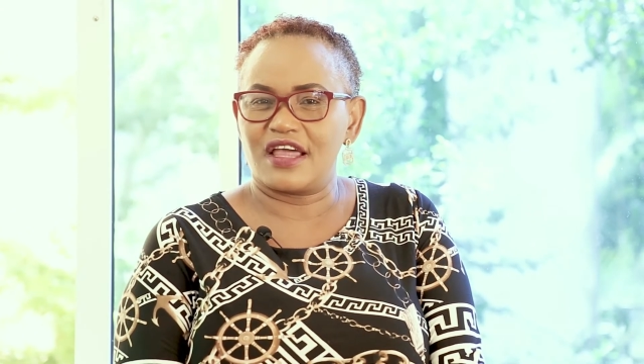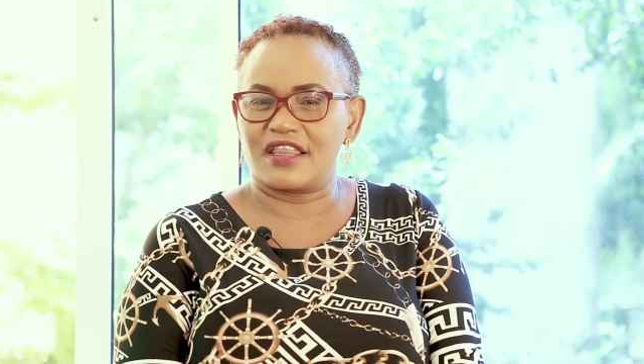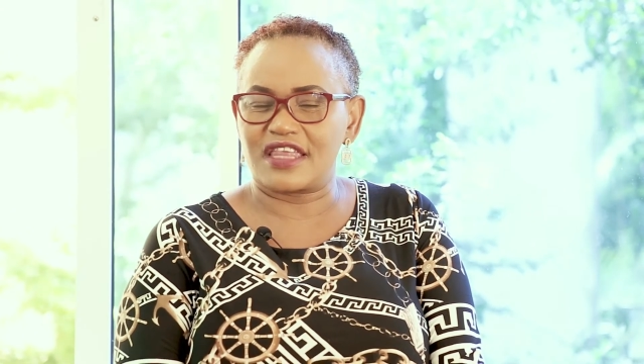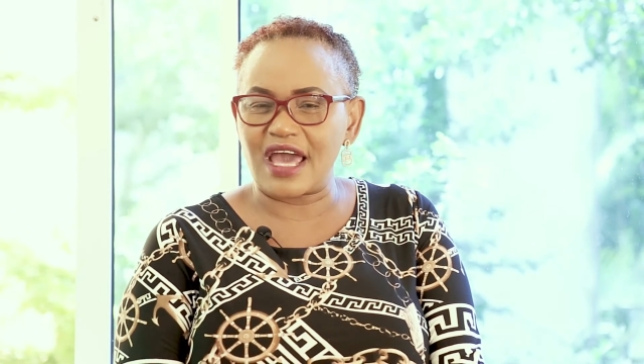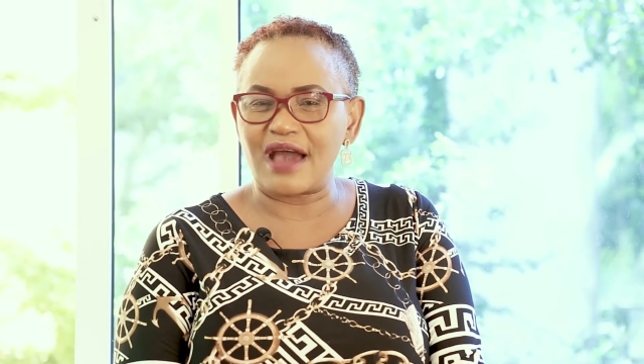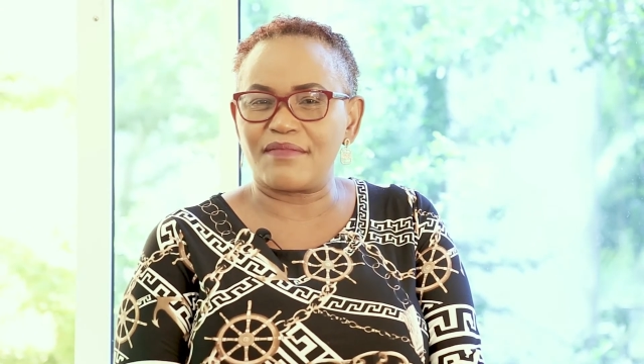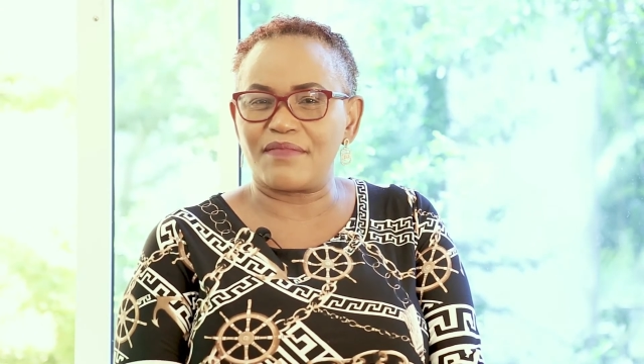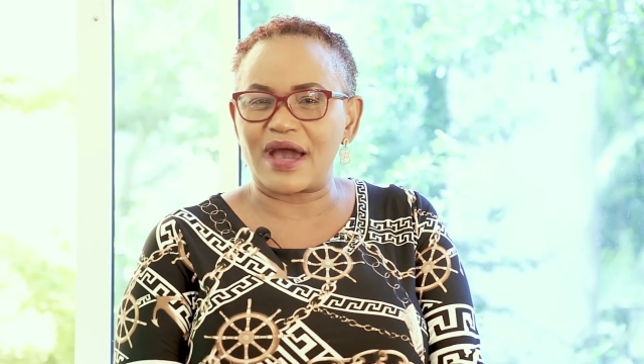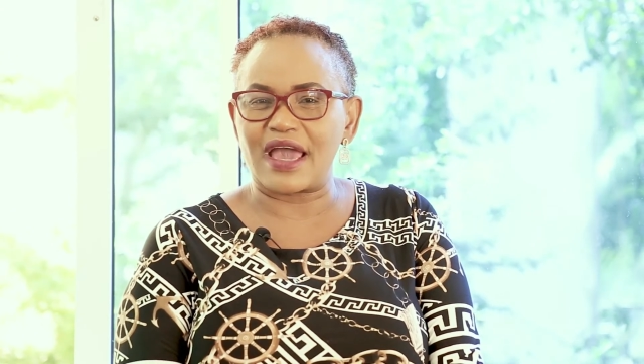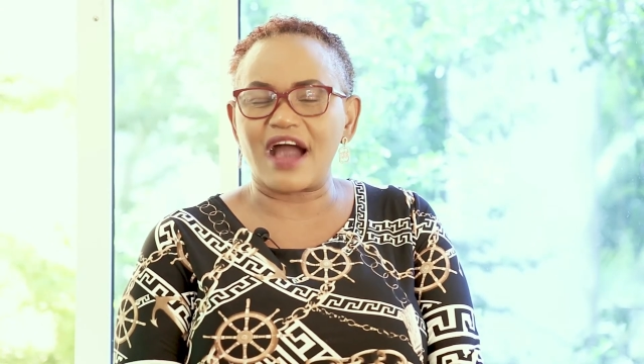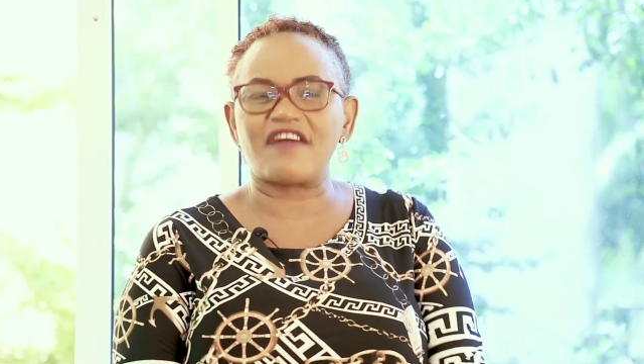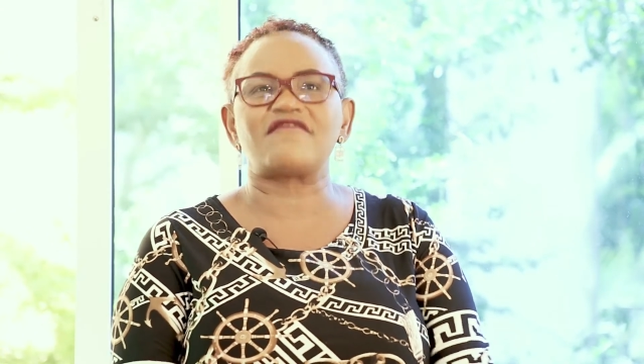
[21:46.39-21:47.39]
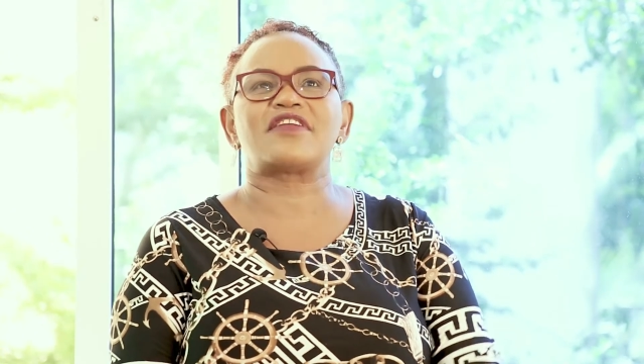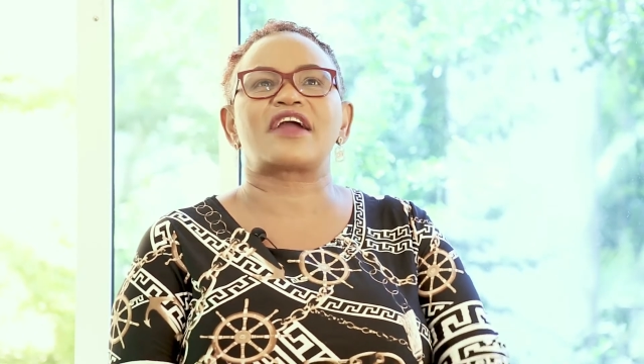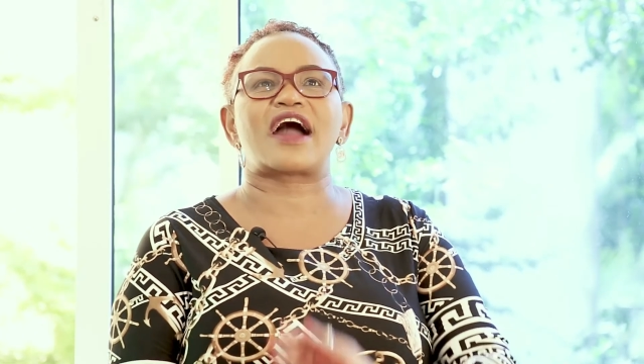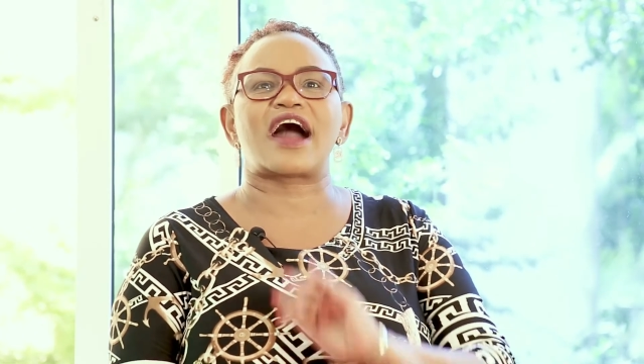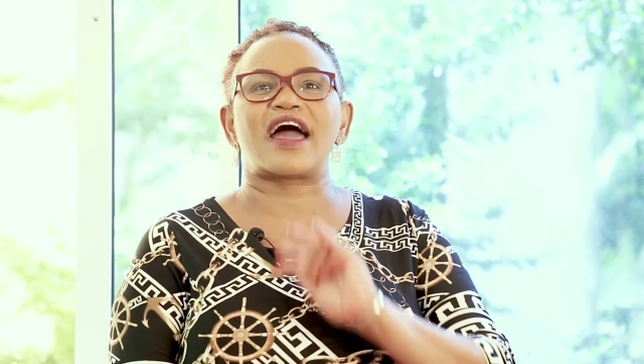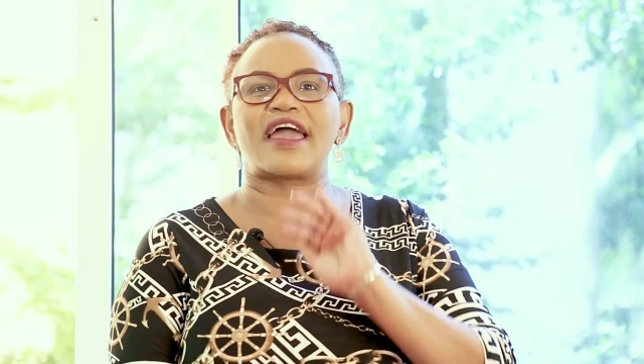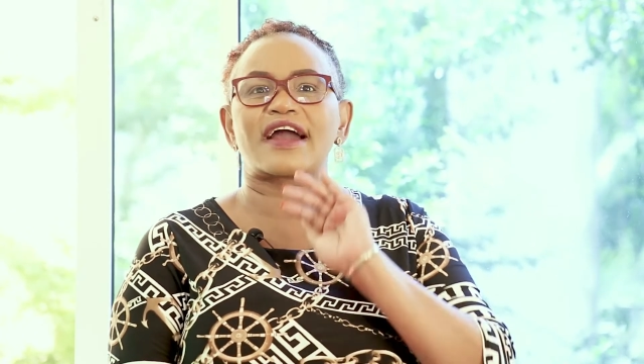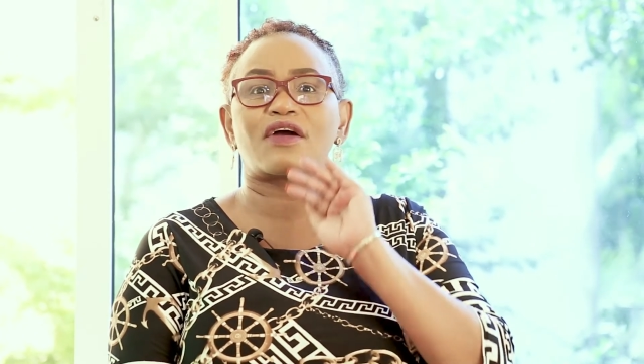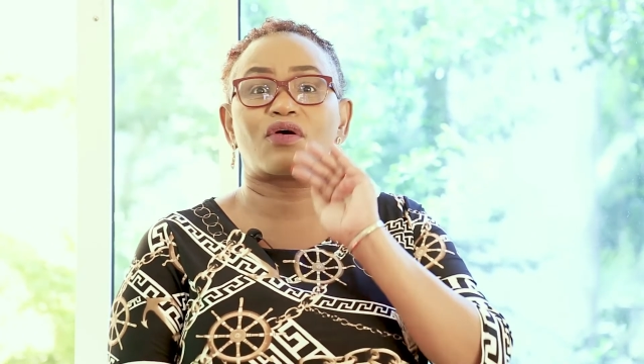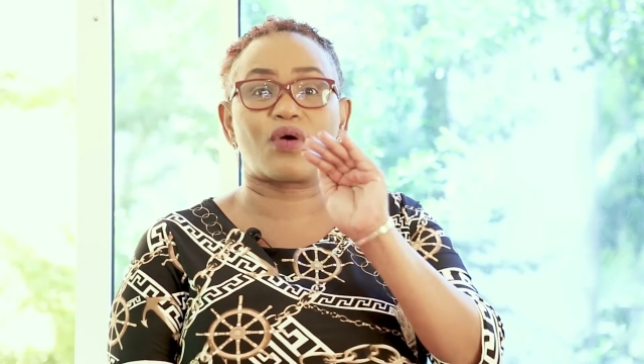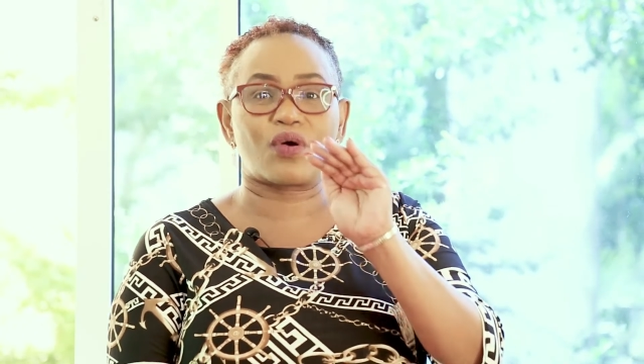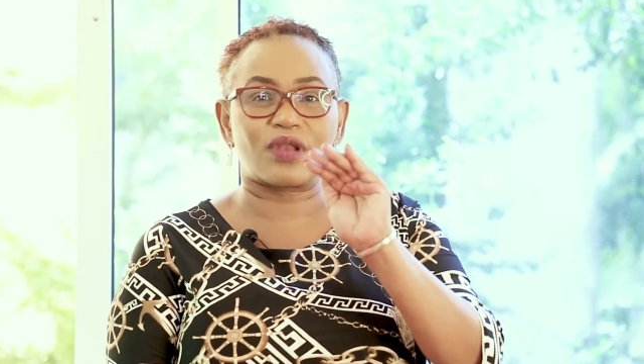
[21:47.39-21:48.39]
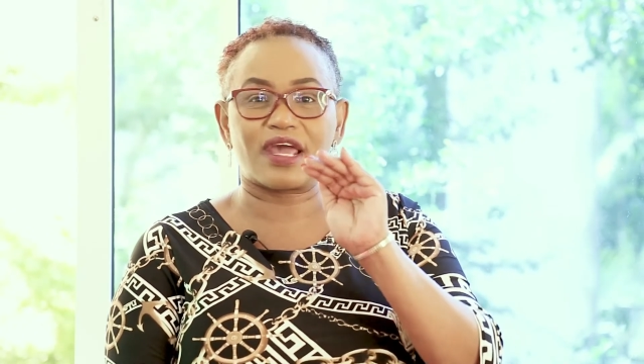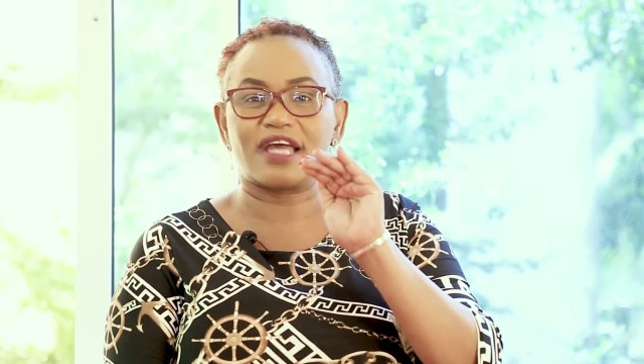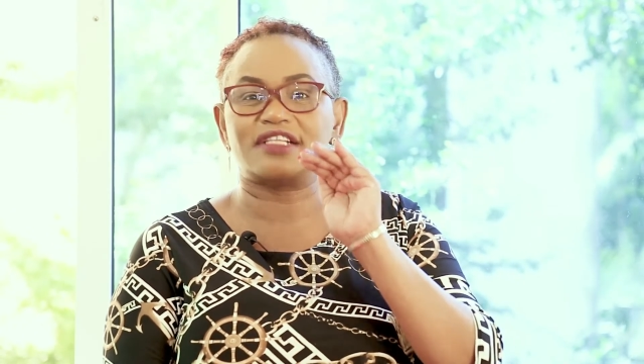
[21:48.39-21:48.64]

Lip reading: thereby having a higher goal